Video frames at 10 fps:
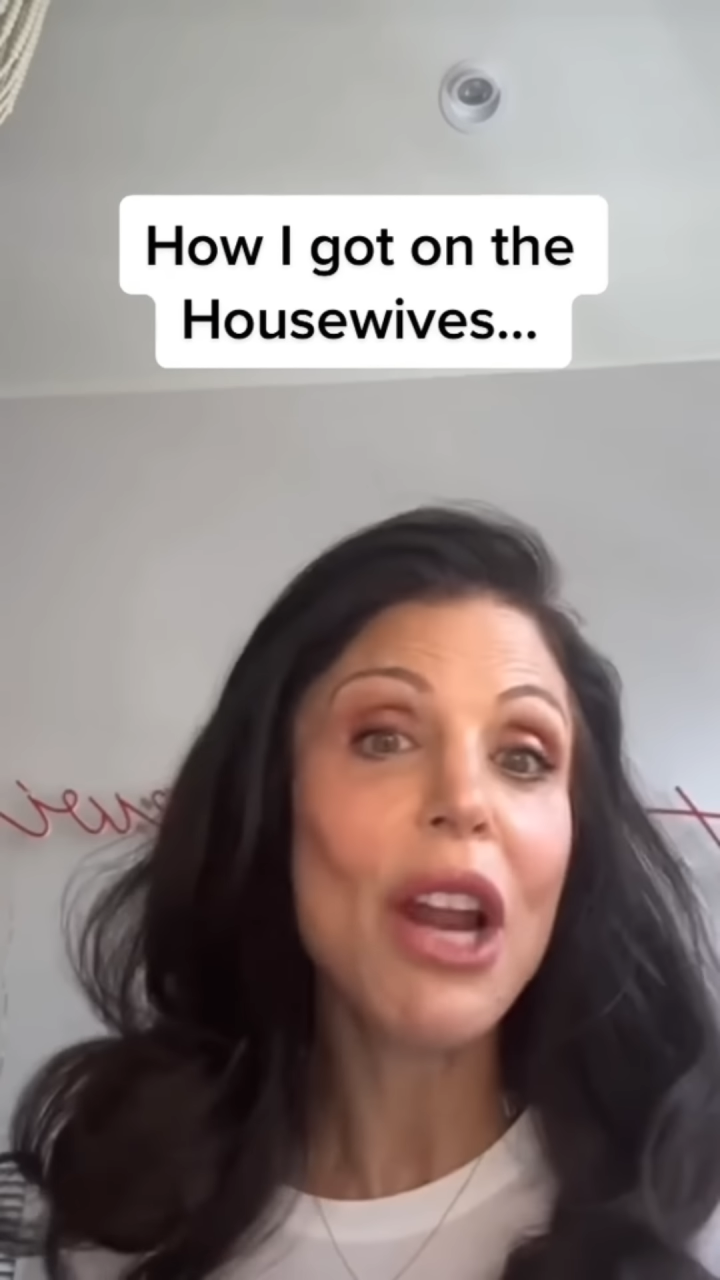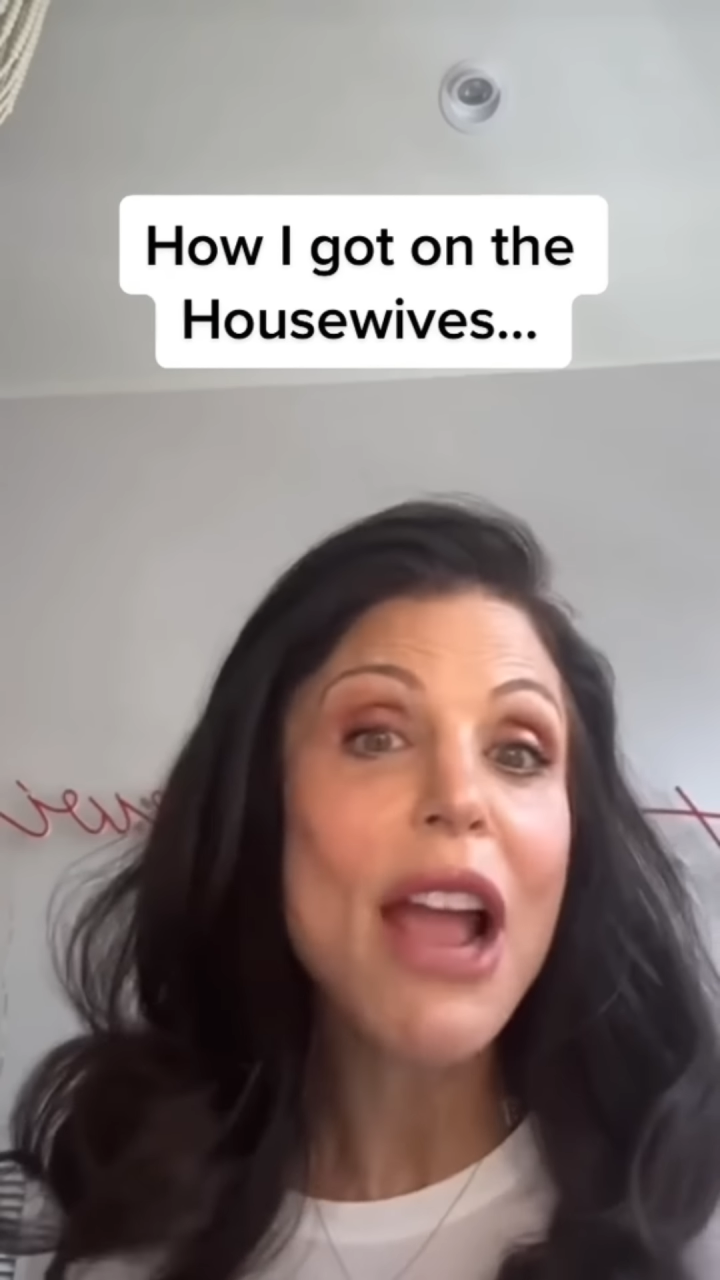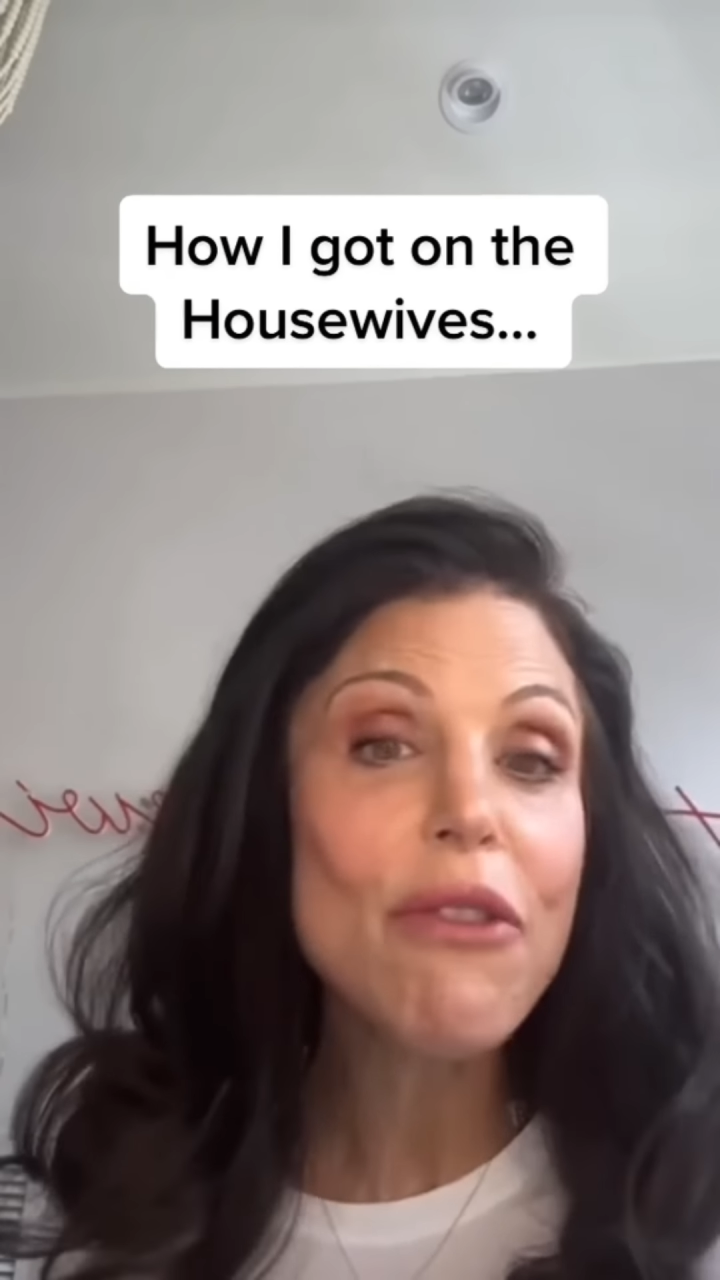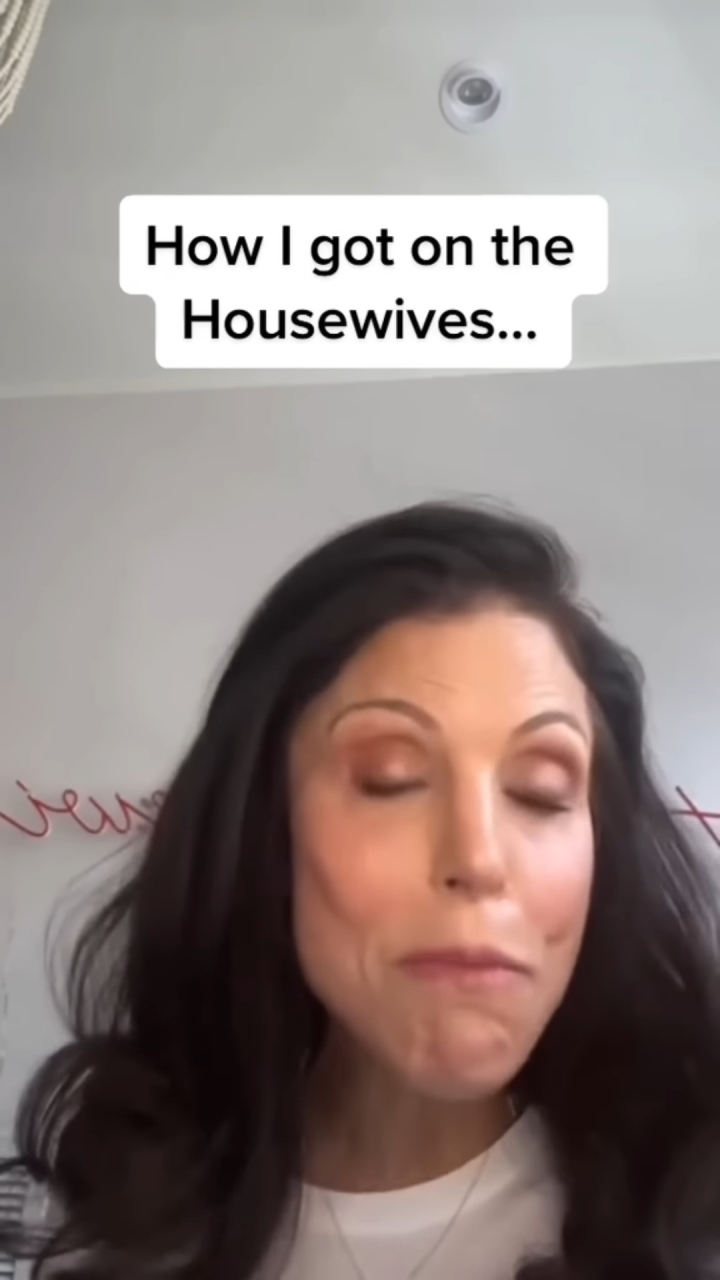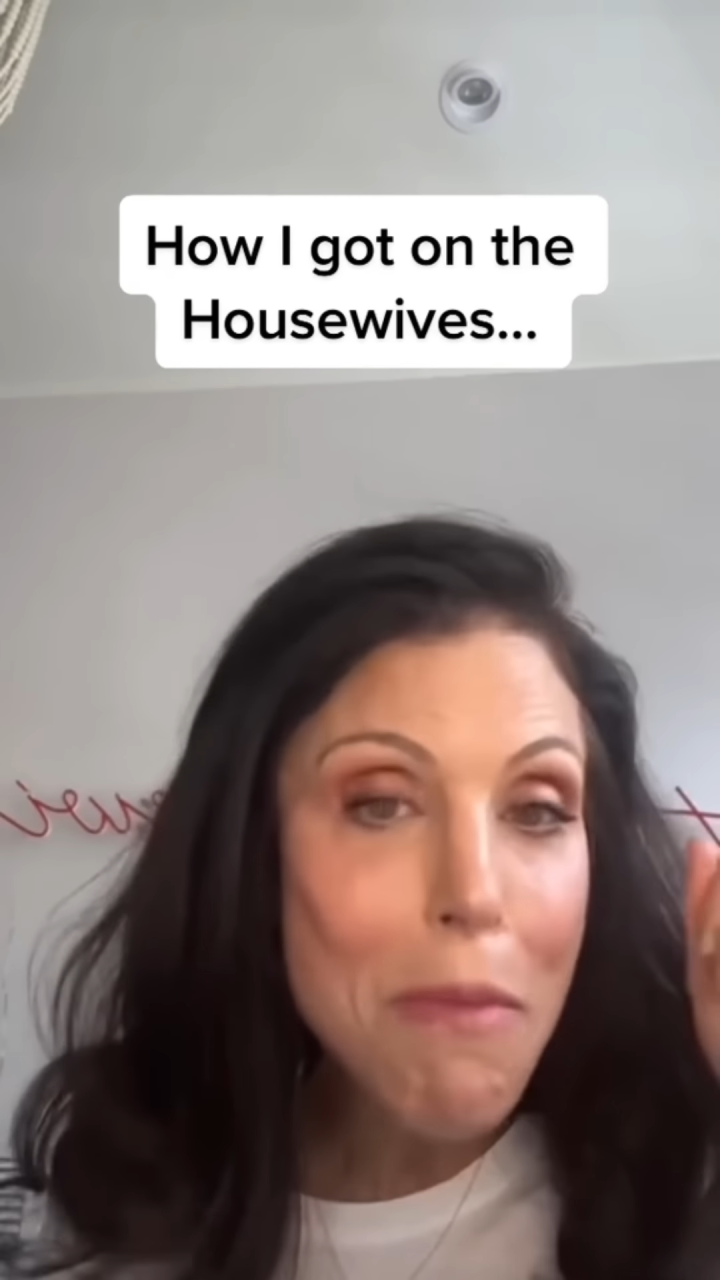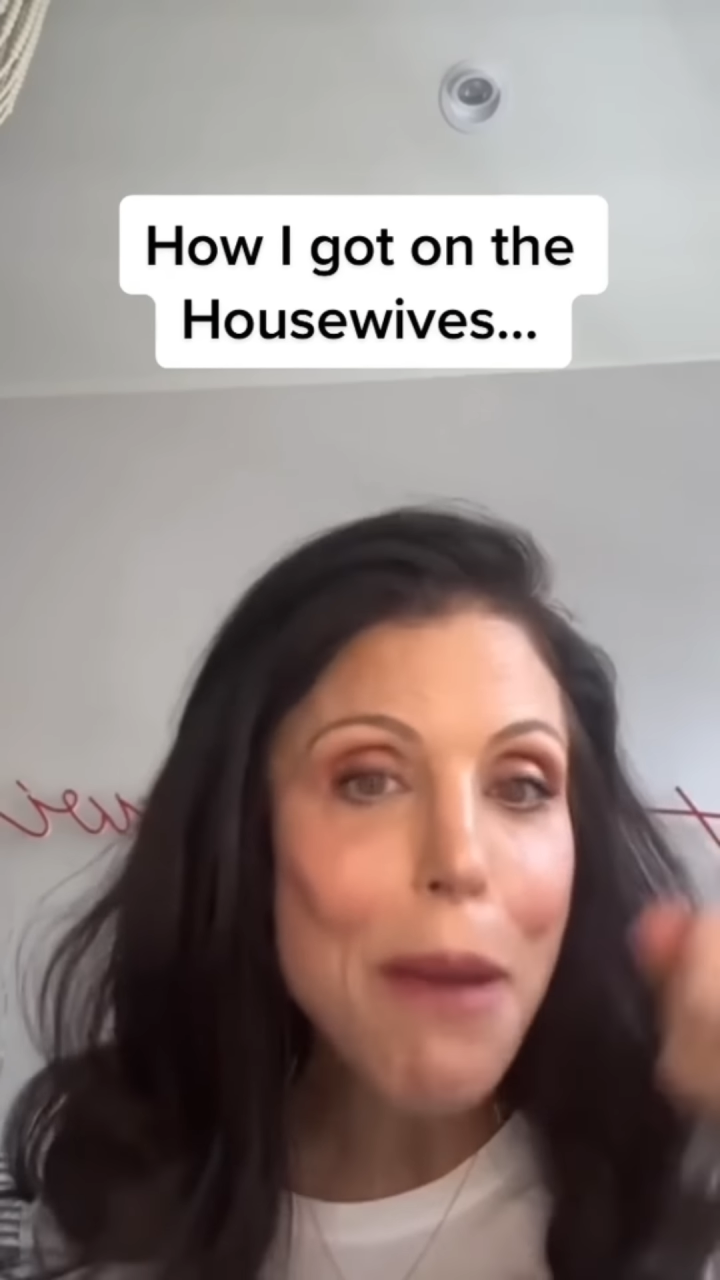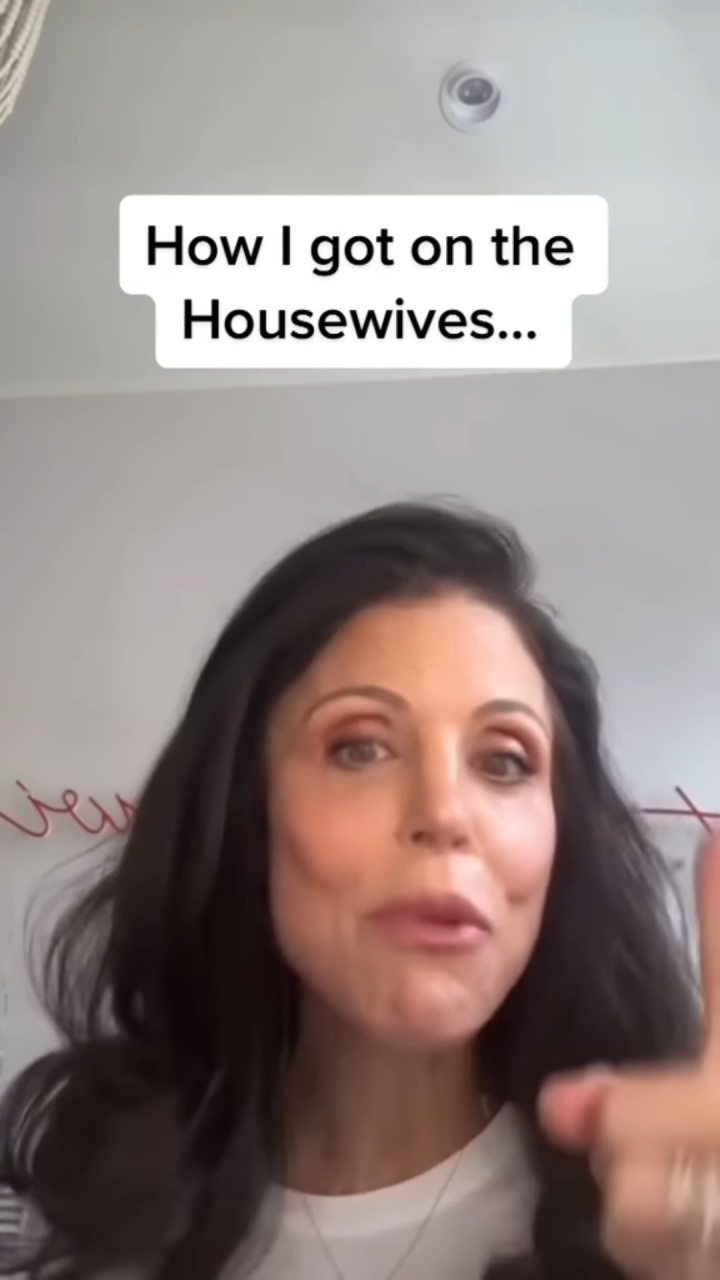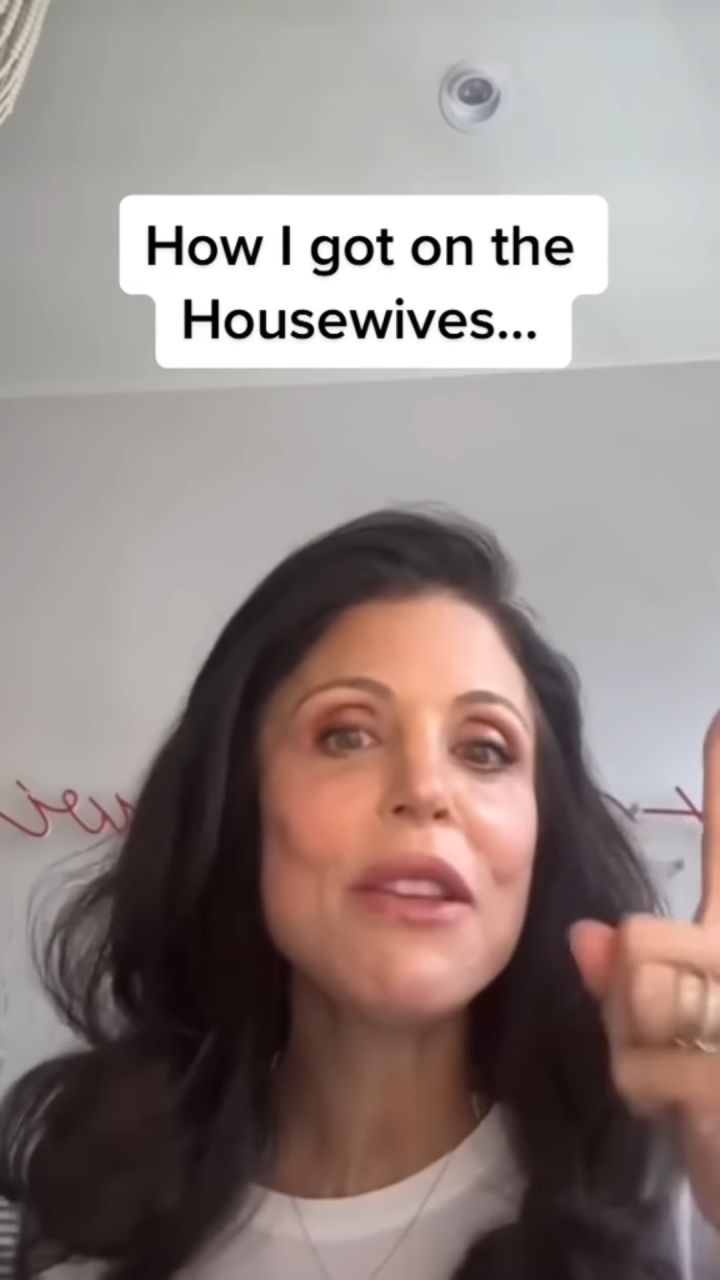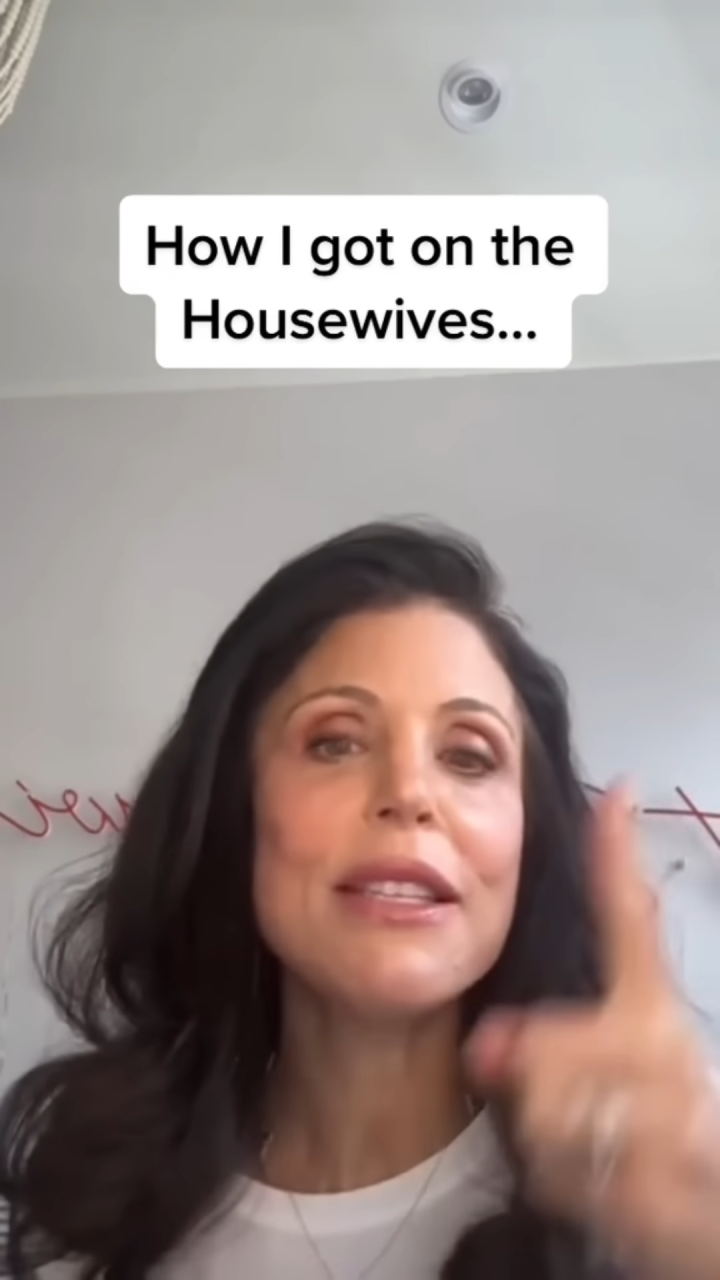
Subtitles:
And I remember the